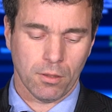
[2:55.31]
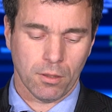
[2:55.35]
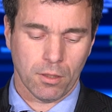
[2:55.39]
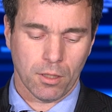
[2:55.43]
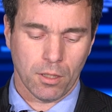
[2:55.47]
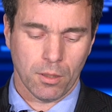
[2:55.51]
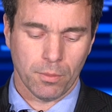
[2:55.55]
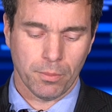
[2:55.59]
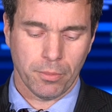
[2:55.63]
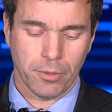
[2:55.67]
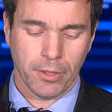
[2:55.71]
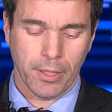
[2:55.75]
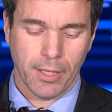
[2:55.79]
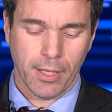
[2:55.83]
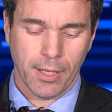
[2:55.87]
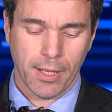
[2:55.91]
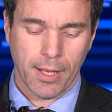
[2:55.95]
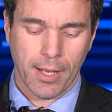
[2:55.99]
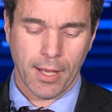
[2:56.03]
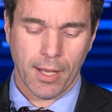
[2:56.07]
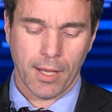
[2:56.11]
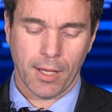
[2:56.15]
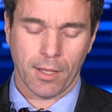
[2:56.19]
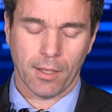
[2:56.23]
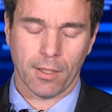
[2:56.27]
the company
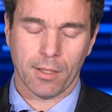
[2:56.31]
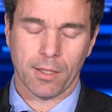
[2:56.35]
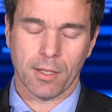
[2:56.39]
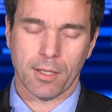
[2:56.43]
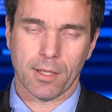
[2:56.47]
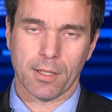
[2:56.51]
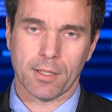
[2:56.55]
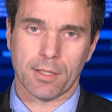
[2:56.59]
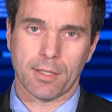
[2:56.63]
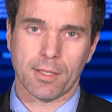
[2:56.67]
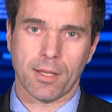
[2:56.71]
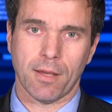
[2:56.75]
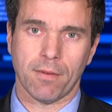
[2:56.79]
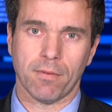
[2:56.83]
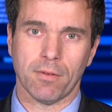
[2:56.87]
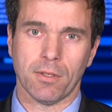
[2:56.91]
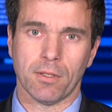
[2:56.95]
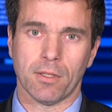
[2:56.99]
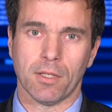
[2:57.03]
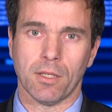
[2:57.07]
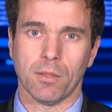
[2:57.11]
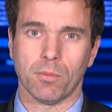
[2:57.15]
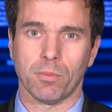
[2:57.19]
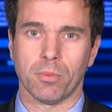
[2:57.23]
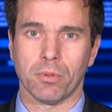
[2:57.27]
and
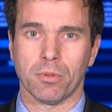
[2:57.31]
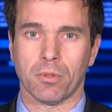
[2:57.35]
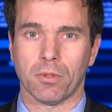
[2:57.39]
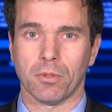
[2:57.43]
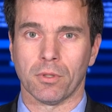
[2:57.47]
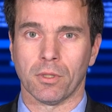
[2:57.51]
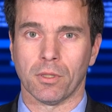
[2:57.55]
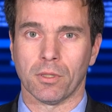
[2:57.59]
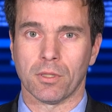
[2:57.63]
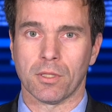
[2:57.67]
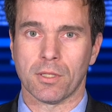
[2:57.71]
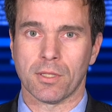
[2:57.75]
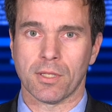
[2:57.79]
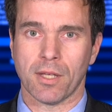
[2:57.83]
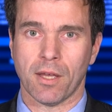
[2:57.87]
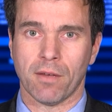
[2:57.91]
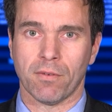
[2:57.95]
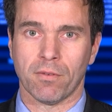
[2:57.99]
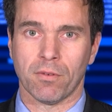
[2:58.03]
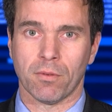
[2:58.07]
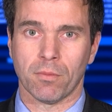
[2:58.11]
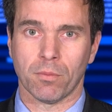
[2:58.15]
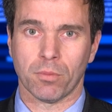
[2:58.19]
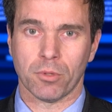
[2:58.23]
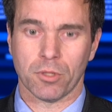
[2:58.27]

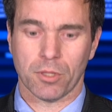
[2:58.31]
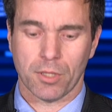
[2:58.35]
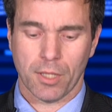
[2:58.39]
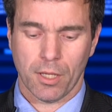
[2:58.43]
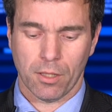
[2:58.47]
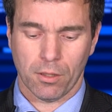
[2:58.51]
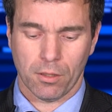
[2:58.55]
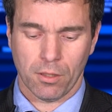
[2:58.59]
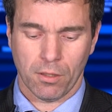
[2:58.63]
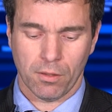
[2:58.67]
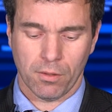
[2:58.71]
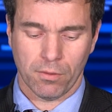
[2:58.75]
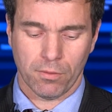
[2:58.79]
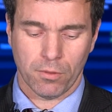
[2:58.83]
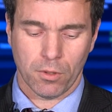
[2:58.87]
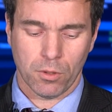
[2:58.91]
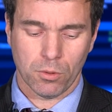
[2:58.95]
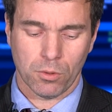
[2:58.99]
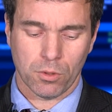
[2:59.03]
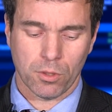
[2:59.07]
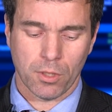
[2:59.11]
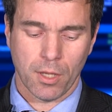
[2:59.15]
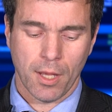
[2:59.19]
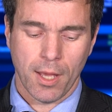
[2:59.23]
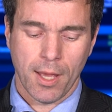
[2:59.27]
70.7% of the
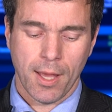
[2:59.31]
votes.